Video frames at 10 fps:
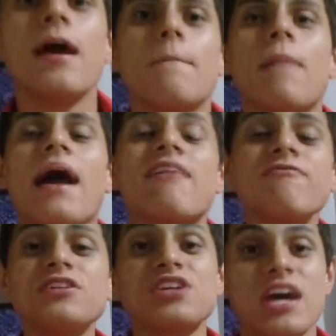My
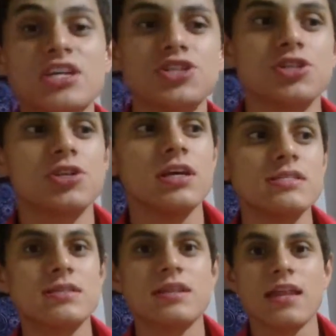invitation
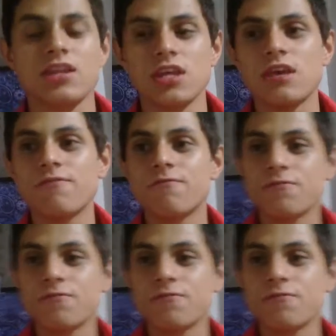is that if